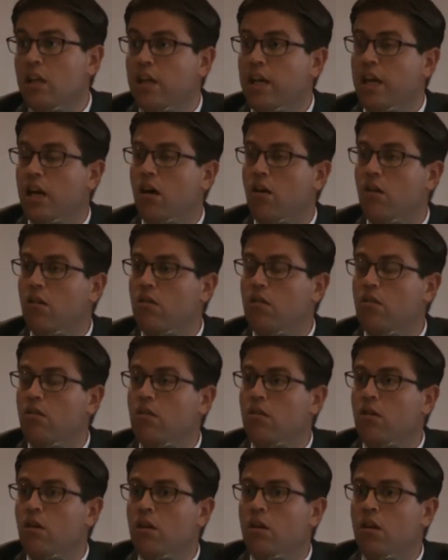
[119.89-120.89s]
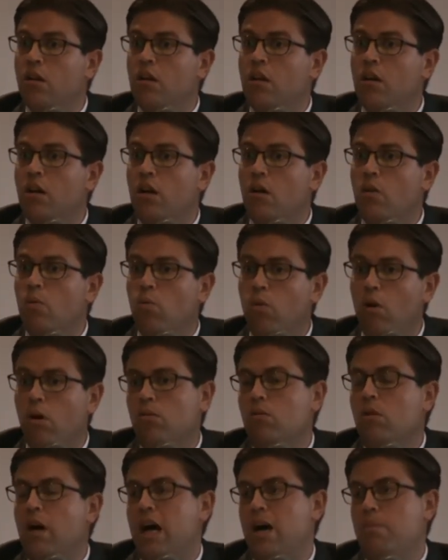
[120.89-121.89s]
Now,
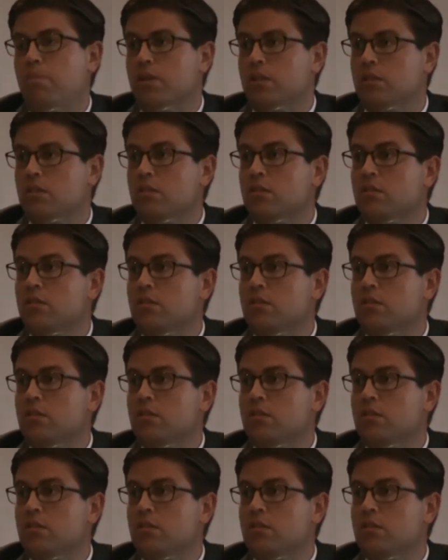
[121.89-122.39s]
what will happen